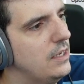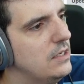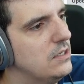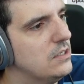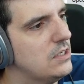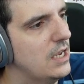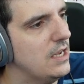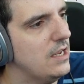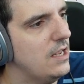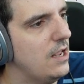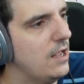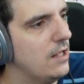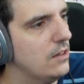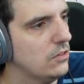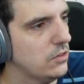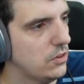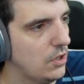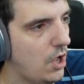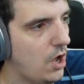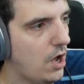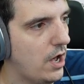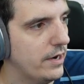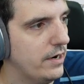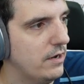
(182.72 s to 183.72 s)
and taking a
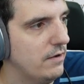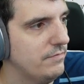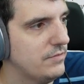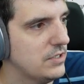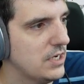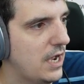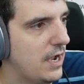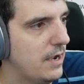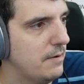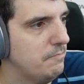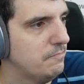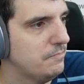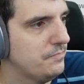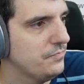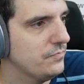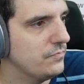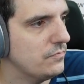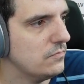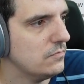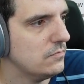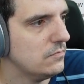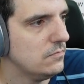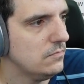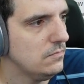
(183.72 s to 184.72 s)
lot of time.
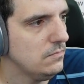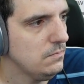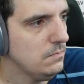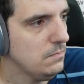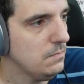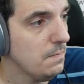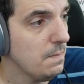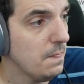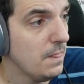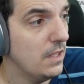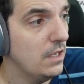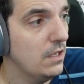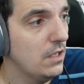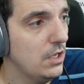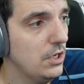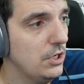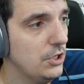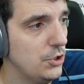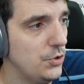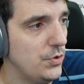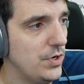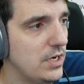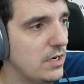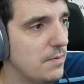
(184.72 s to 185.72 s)

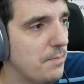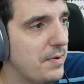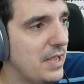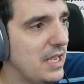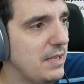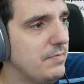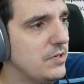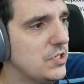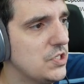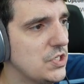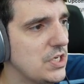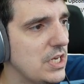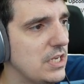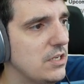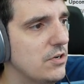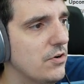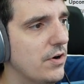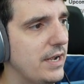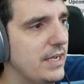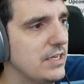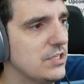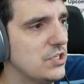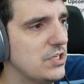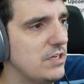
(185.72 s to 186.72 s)
You need to babysit
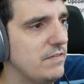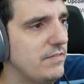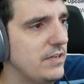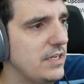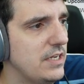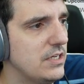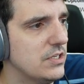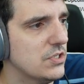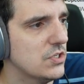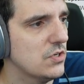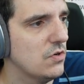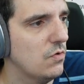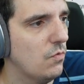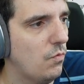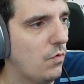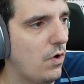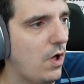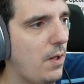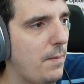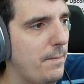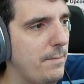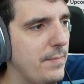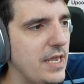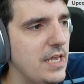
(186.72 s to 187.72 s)
your SCVs
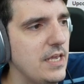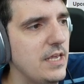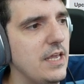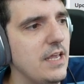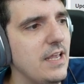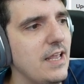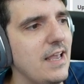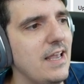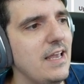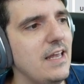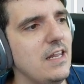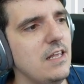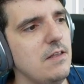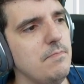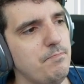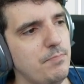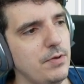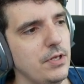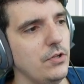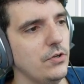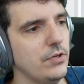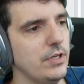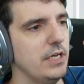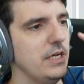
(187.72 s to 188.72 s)
while making any
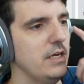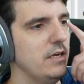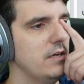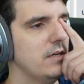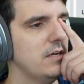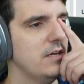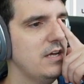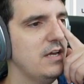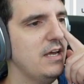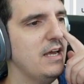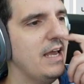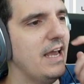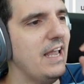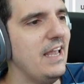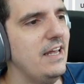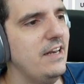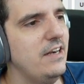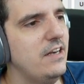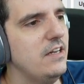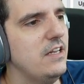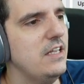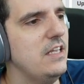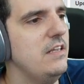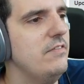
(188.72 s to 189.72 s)
building,
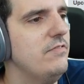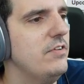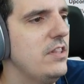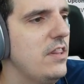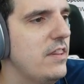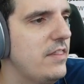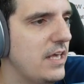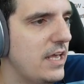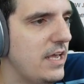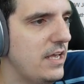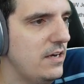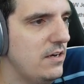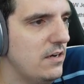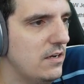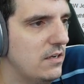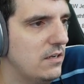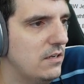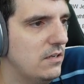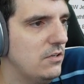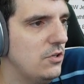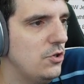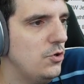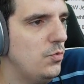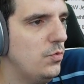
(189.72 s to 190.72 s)
and even then,
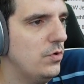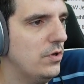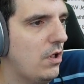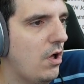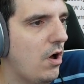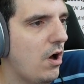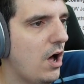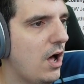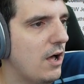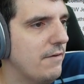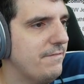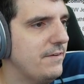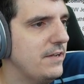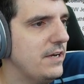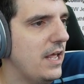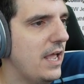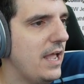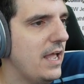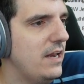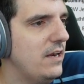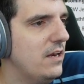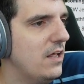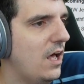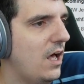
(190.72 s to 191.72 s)
you will often
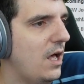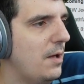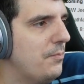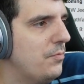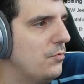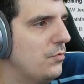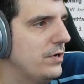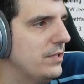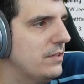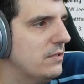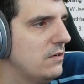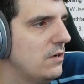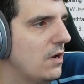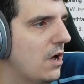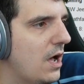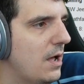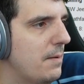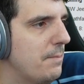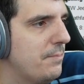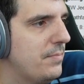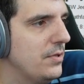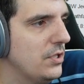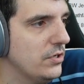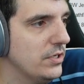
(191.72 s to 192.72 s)
end up with
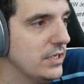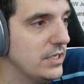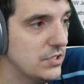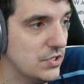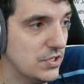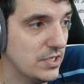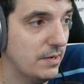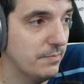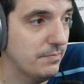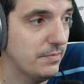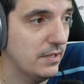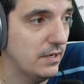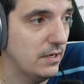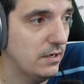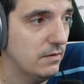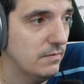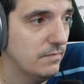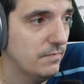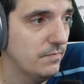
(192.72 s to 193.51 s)
not building something.